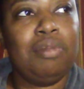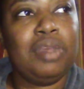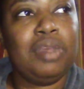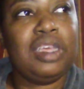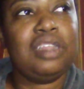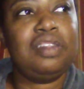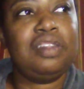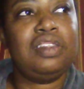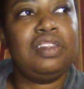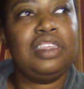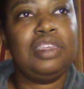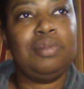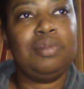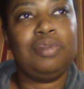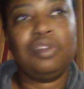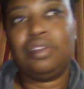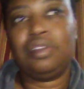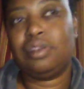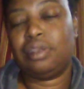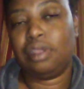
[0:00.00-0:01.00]
it
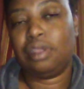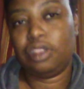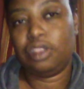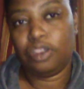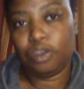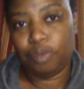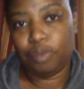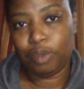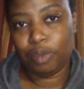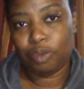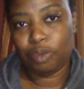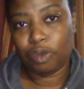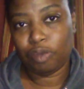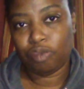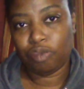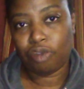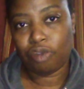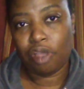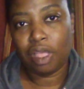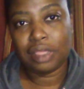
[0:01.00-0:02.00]
seems a little bit more
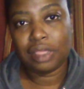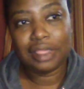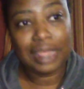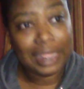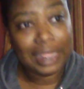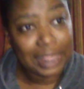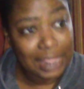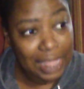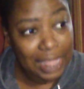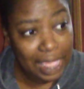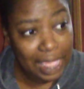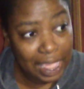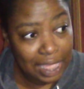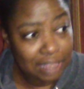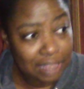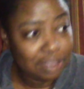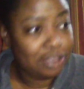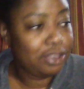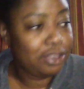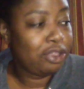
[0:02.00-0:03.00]
broad than
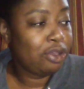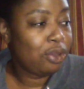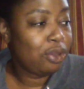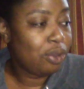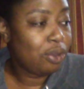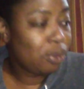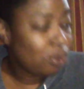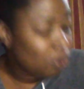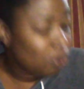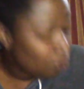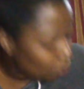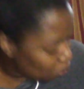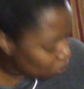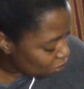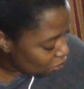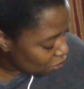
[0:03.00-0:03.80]
that, so